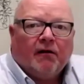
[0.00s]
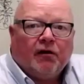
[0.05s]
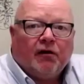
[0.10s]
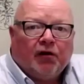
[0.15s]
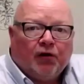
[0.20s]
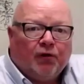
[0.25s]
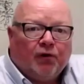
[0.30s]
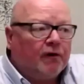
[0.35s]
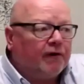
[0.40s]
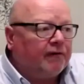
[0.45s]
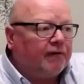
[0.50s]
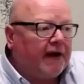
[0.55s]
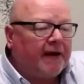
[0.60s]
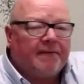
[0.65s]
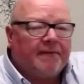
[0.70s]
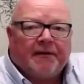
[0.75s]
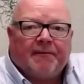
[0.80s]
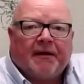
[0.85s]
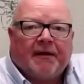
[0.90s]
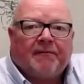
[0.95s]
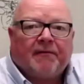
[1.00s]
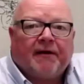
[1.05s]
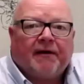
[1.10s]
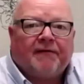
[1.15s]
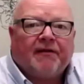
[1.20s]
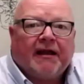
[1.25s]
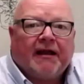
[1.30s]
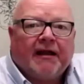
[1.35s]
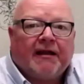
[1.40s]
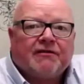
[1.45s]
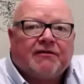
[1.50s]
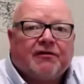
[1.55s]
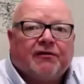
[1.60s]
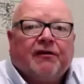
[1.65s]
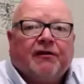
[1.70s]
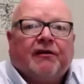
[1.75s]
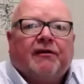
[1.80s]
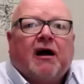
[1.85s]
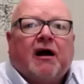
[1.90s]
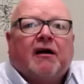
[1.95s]
you or family member having cancer
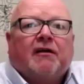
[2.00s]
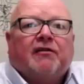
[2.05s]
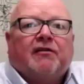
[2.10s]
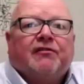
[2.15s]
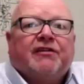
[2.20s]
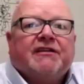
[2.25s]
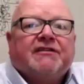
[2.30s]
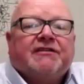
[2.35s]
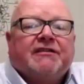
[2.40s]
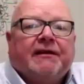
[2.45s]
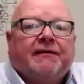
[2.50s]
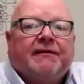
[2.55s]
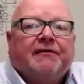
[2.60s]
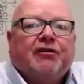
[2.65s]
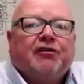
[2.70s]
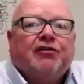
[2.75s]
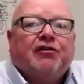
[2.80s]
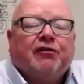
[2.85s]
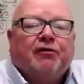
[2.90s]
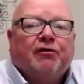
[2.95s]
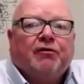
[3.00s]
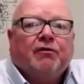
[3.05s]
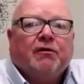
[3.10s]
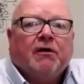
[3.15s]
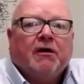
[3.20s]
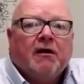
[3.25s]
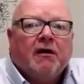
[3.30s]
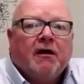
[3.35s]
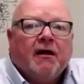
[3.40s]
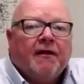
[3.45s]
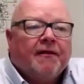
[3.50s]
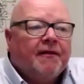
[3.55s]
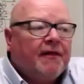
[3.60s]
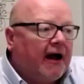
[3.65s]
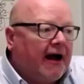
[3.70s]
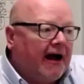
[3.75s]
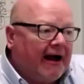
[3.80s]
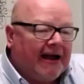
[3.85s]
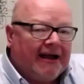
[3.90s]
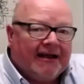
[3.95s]
and the doctor doesn't even do the
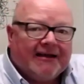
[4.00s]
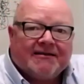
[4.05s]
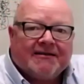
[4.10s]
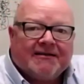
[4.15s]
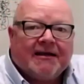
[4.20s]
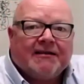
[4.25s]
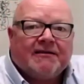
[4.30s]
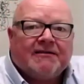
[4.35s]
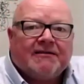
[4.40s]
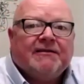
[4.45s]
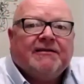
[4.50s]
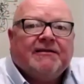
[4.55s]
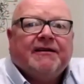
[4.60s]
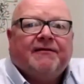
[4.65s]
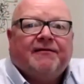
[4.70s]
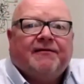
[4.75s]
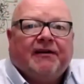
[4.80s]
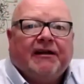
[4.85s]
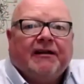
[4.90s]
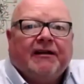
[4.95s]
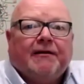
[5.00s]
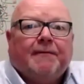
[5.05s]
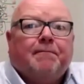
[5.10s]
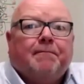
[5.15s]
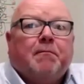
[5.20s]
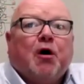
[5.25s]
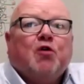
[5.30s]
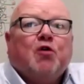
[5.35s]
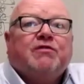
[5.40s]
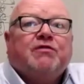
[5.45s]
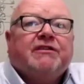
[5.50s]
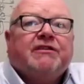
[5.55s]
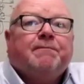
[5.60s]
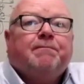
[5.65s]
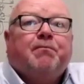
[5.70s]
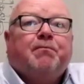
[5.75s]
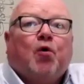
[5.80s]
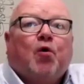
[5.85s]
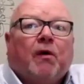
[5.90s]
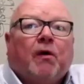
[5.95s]
highest sensitivity, the most
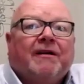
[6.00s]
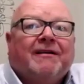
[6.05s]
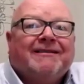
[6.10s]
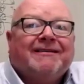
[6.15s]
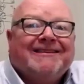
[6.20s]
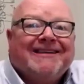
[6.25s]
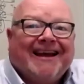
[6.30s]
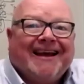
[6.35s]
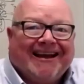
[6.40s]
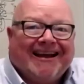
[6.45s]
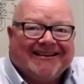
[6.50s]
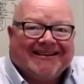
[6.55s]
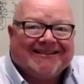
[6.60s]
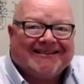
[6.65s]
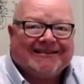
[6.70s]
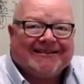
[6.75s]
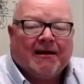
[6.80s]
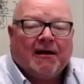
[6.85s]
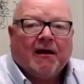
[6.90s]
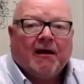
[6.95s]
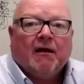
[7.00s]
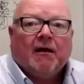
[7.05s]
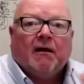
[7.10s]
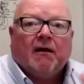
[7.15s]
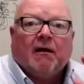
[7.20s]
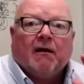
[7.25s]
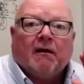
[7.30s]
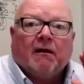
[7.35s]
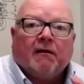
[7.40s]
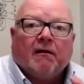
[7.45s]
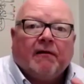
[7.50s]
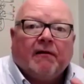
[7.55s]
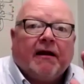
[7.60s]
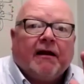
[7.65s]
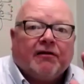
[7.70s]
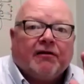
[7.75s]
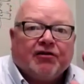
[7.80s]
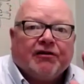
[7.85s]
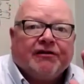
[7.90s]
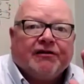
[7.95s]
important test that
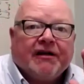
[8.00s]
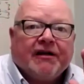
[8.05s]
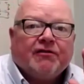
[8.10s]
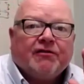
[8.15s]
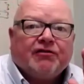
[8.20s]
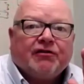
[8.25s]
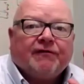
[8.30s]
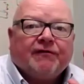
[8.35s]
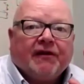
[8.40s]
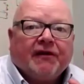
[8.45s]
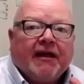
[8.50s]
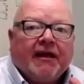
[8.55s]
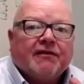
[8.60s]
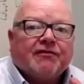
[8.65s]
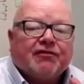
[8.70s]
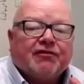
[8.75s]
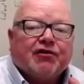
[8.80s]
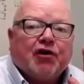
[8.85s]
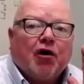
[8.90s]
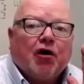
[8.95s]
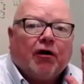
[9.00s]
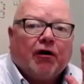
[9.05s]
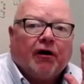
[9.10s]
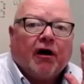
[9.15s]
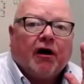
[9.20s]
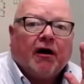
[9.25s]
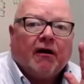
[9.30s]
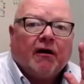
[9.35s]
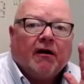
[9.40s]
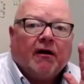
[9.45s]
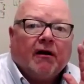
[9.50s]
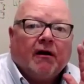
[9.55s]
actually tells you if the cancer's gone or not?